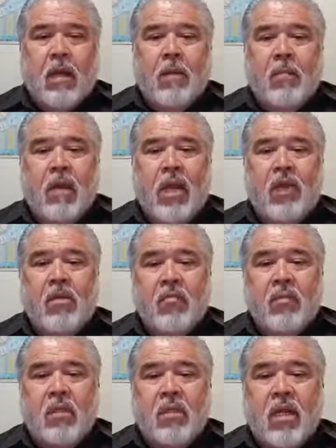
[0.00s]
Bad news
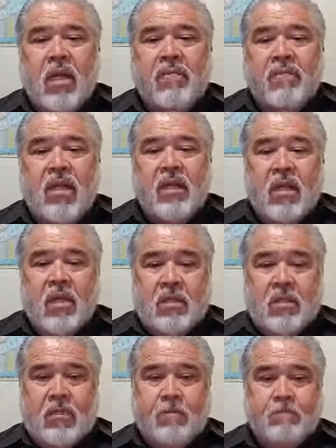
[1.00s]
does not affect
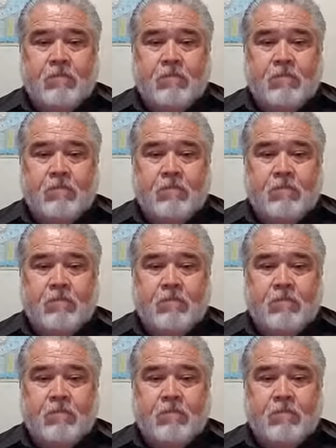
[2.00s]
us.